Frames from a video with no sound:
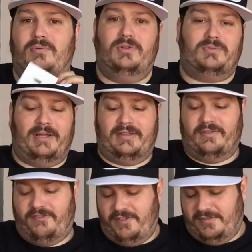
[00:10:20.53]
looks like the
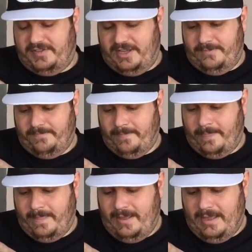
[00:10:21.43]
50.
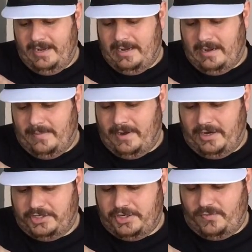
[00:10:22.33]
Now, I'm
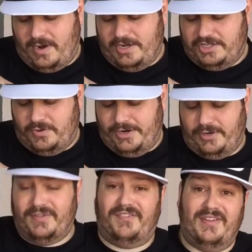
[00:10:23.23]
not sure why it's showing it
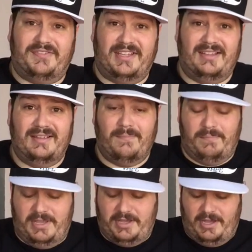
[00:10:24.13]
on the 50,
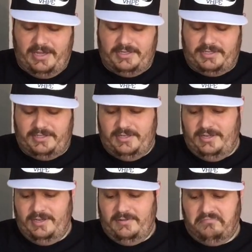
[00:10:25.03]
because
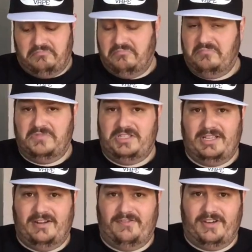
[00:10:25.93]
it's
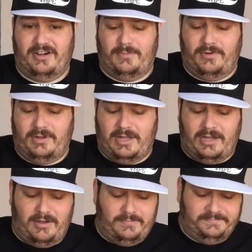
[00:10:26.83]
not a variable
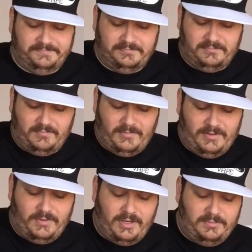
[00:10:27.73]
uh,
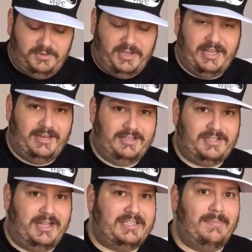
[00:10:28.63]
well, you can't. It's
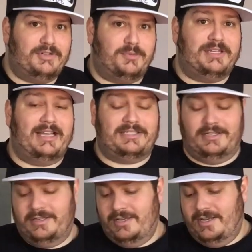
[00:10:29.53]
not temperature protected,
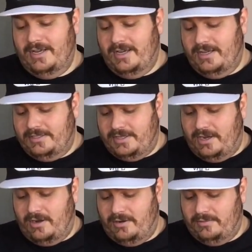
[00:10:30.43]

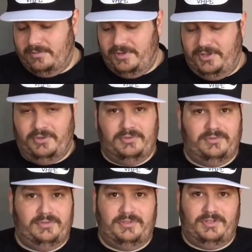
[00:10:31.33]
so you'll
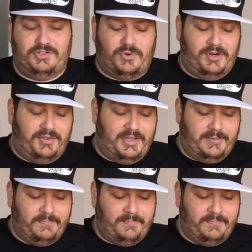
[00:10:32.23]
destroy your thing.